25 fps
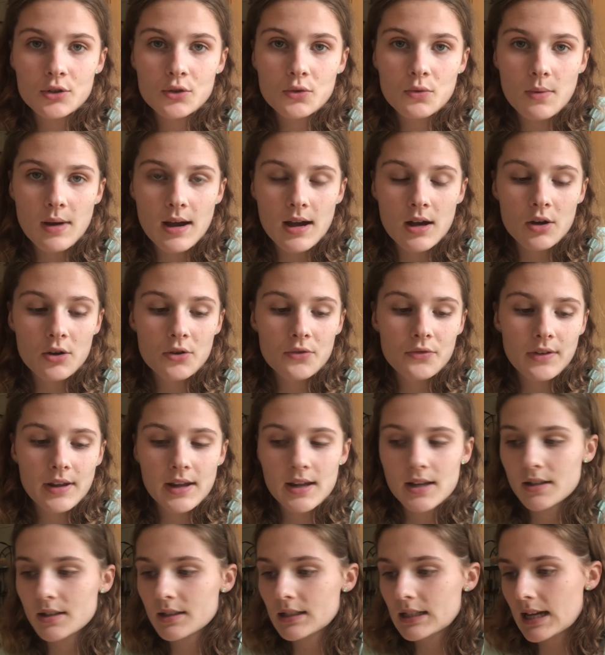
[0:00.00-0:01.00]
12
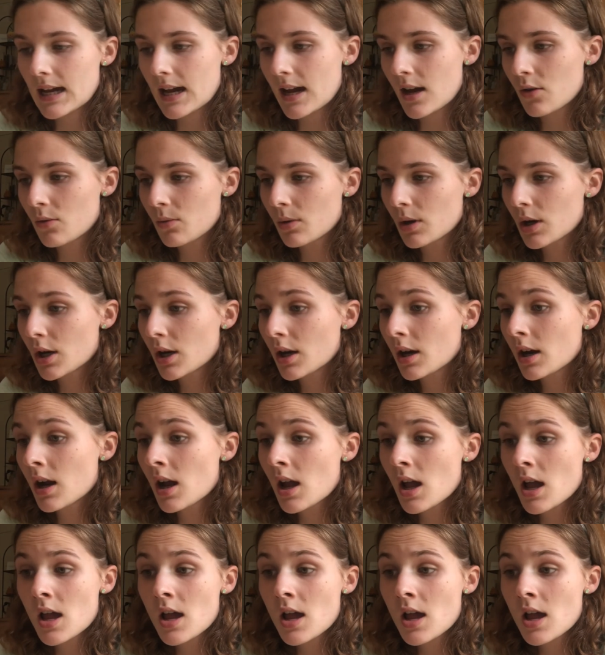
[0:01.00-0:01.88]
and our